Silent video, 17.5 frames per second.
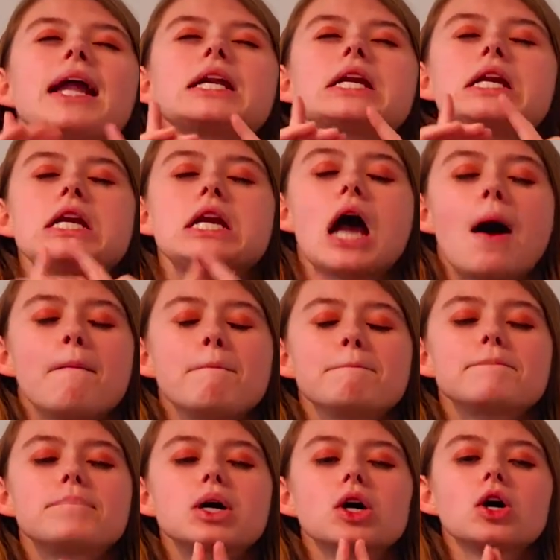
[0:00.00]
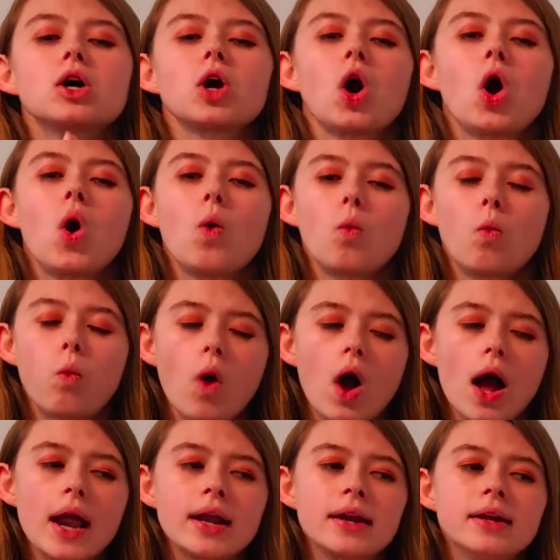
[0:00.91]
number
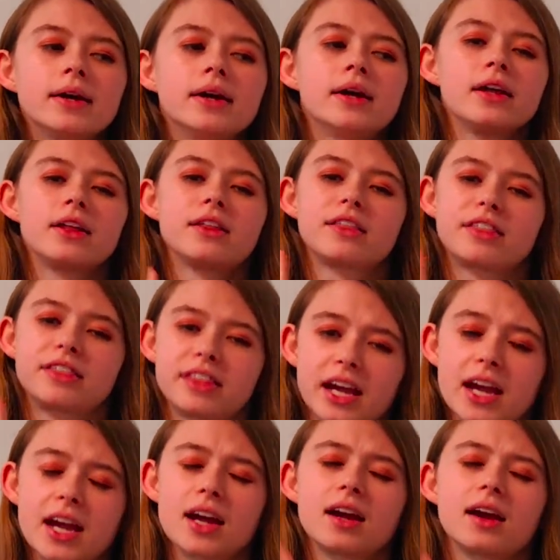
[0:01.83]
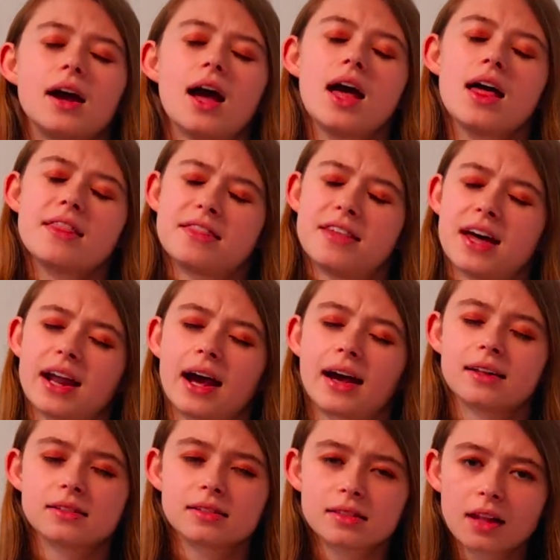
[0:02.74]
one thing that
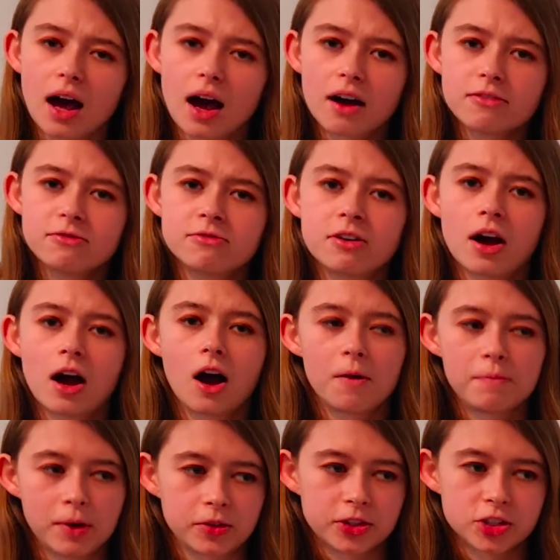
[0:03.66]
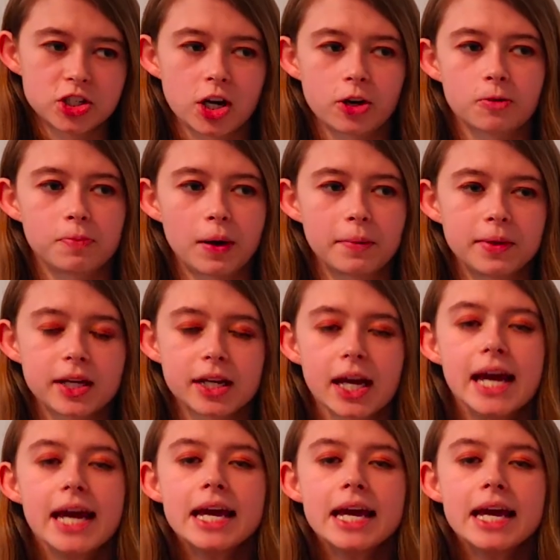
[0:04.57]
I love about the Czech Republic